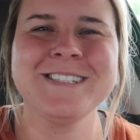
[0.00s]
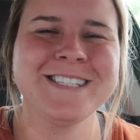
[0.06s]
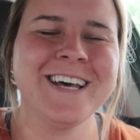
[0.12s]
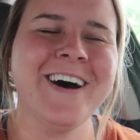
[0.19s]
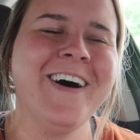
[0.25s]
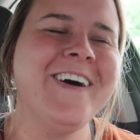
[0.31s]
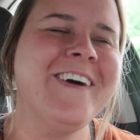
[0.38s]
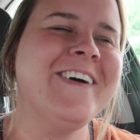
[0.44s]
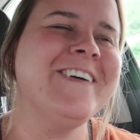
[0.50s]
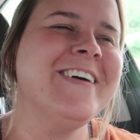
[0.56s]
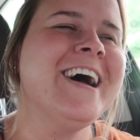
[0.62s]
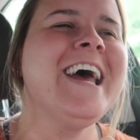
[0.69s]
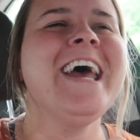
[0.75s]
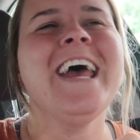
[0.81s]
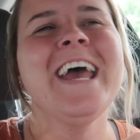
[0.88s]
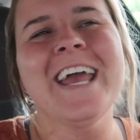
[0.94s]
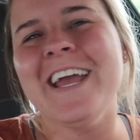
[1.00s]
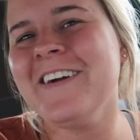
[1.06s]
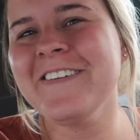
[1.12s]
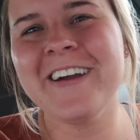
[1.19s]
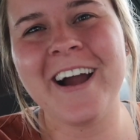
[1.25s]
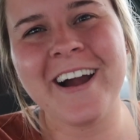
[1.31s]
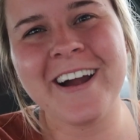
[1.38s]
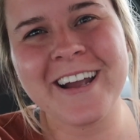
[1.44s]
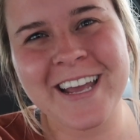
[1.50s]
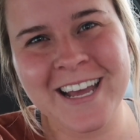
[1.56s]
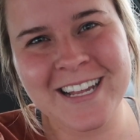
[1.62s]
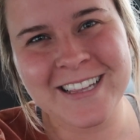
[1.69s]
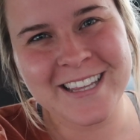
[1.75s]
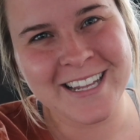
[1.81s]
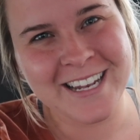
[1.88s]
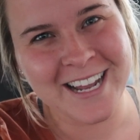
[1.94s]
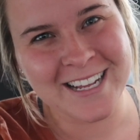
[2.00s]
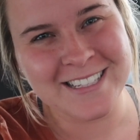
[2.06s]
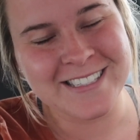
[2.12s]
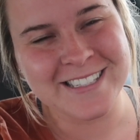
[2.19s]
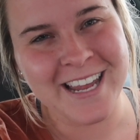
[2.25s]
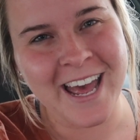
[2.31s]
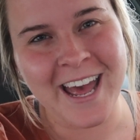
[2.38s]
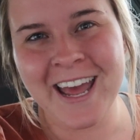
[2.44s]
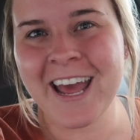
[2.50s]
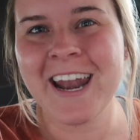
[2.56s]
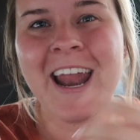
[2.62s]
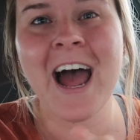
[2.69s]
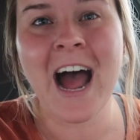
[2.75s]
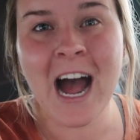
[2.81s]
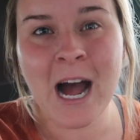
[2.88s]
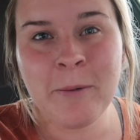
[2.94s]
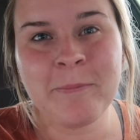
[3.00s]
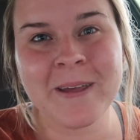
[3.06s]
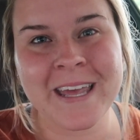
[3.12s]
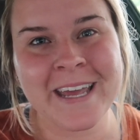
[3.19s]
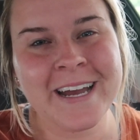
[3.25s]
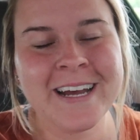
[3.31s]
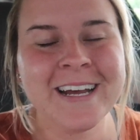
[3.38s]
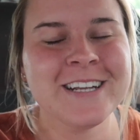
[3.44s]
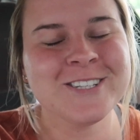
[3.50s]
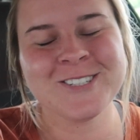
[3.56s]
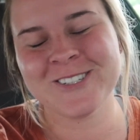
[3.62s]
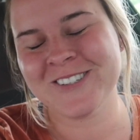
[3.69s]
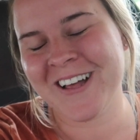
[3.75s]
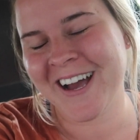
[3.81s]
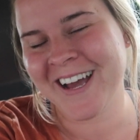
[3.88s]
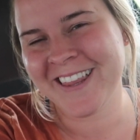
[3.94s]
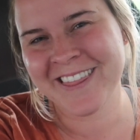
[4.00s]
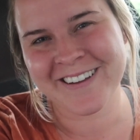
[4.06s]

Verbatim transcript: So here we are again the next day and happy July